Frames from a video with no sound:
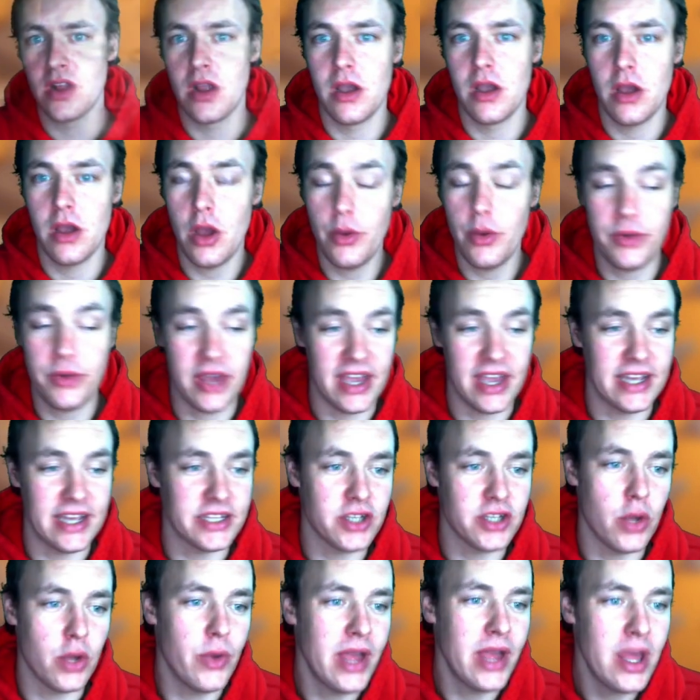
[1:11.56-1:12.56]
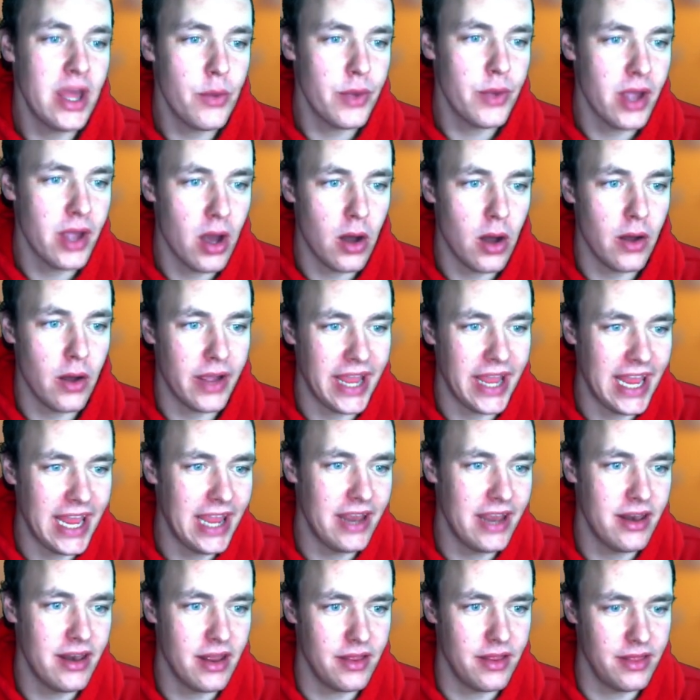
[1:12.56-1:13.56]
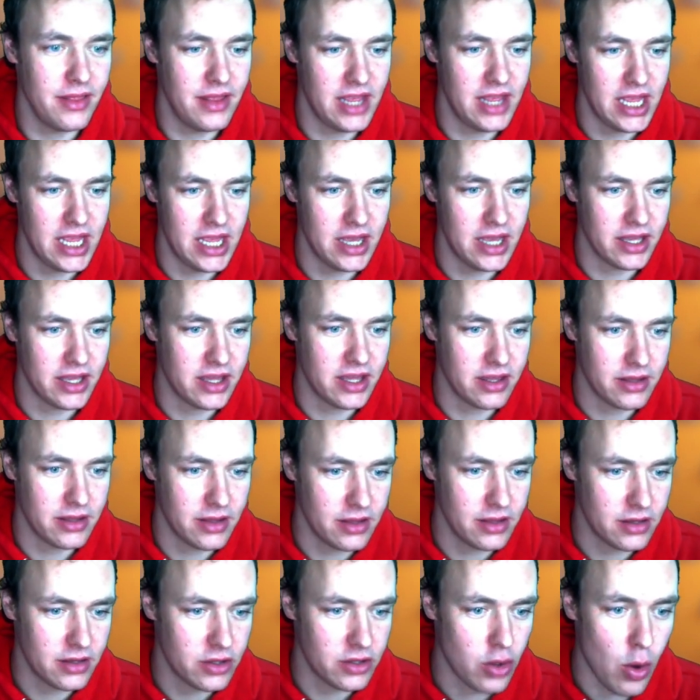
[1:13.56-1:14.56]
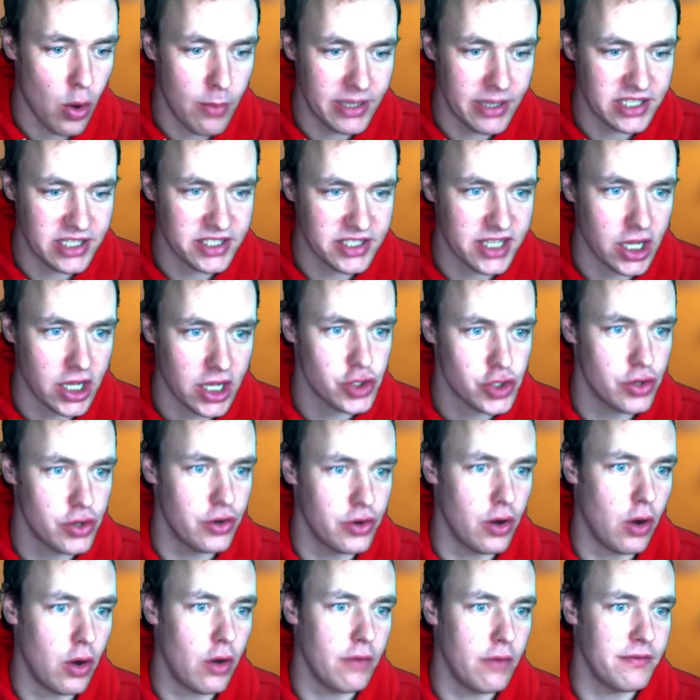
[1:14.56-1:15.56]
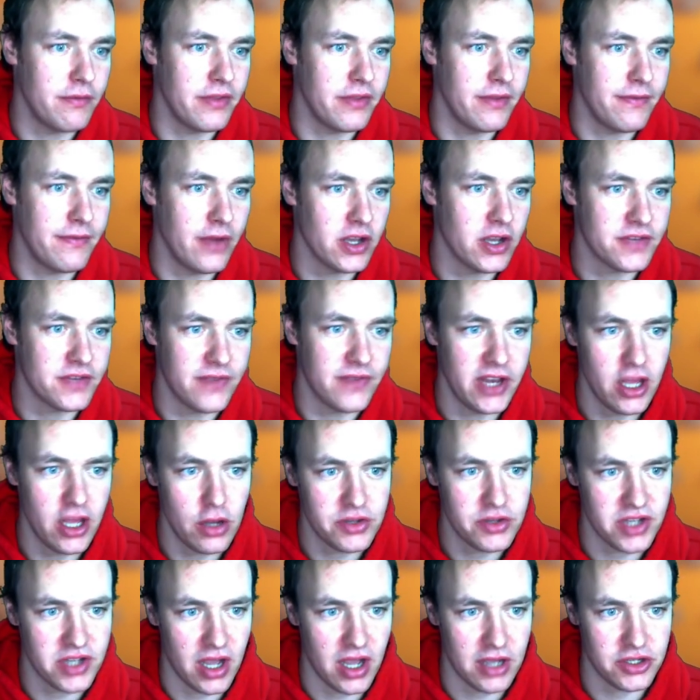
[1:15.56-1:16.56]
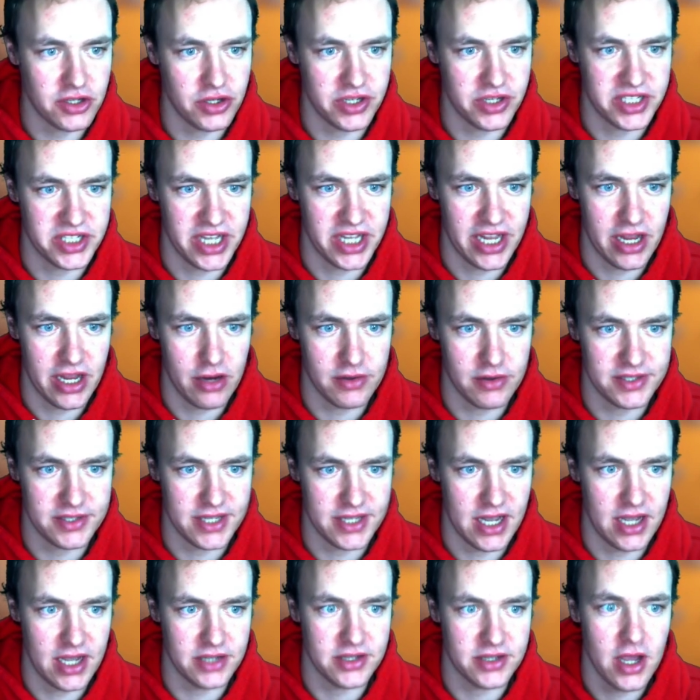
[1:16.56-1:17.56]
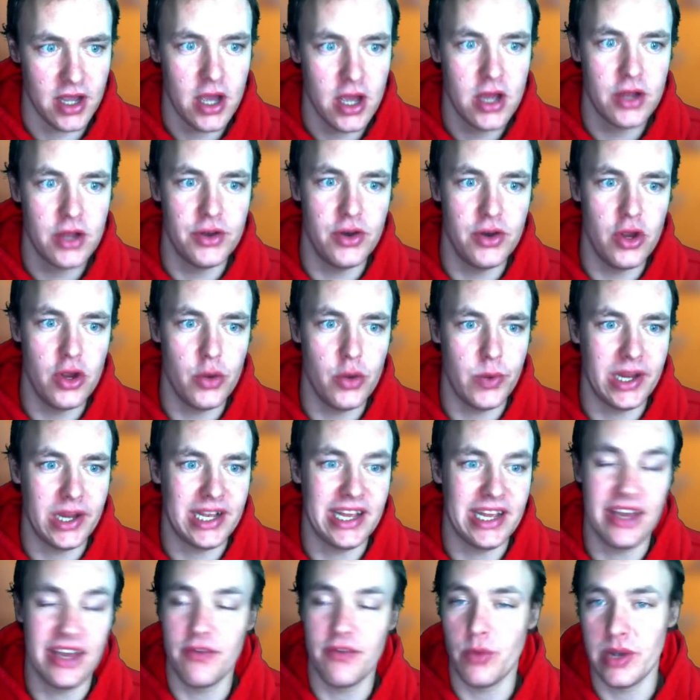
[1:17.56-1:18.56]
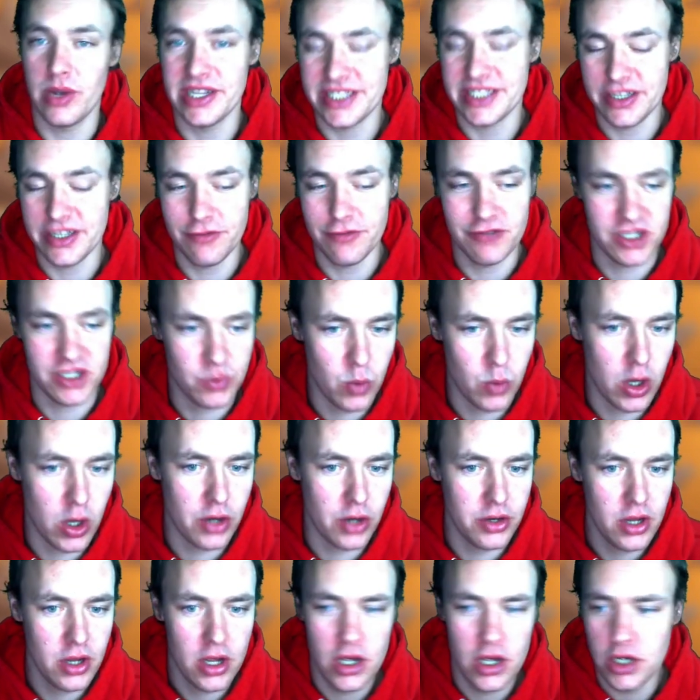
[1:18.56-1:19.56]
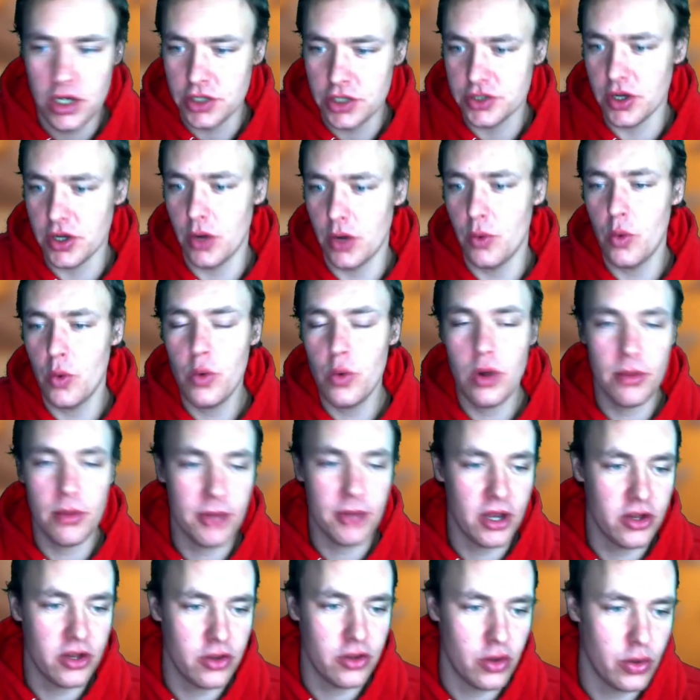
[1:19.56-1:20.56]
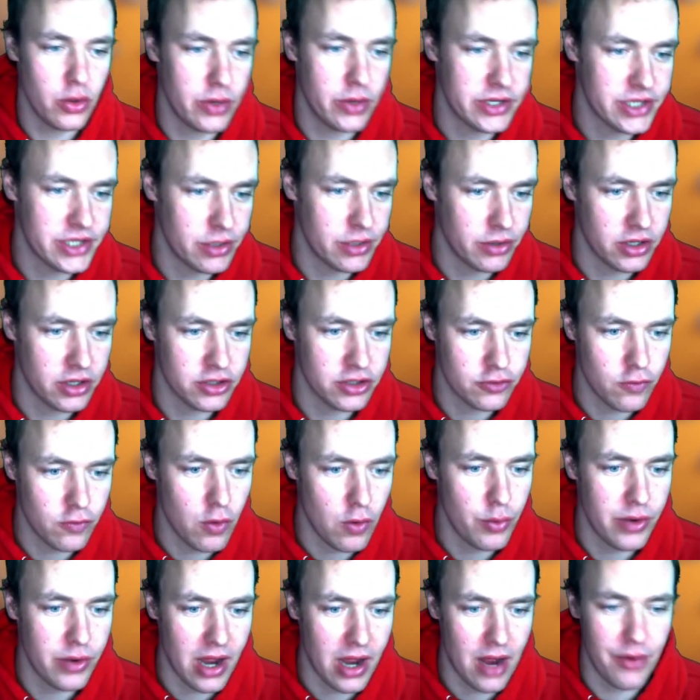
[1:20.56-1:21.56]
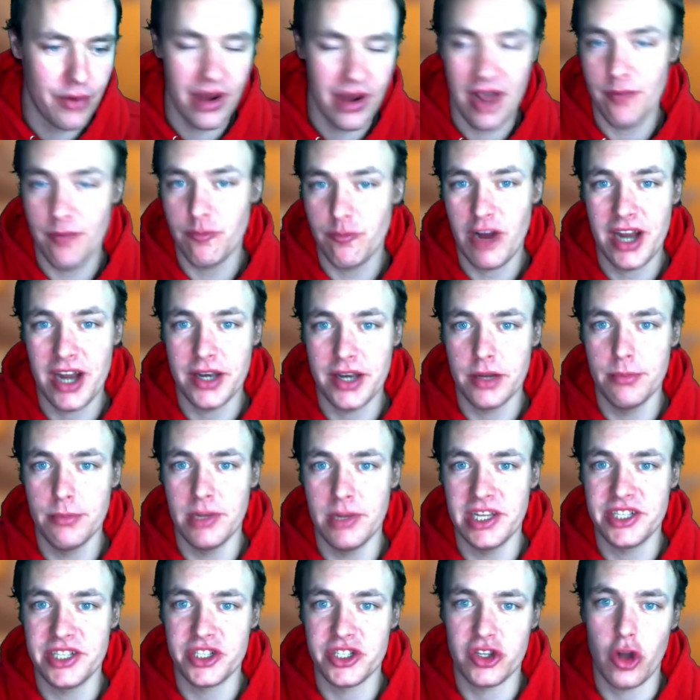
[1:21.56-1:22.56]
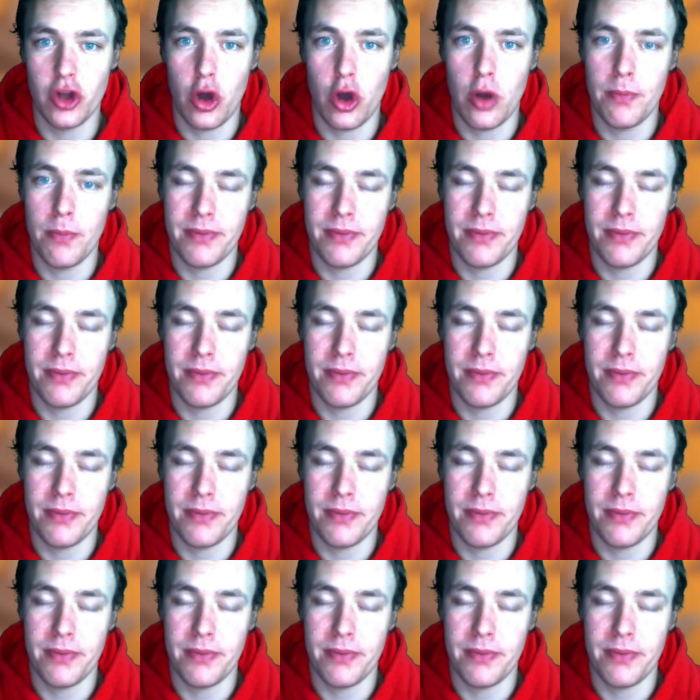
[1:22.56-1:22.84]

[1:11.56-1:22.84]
Okay, so here we are in the comment section of the first video. So as you can see here, it says new weekly giveaway series one. So all I'm going to do is I'm going to scroll down and randomly stop.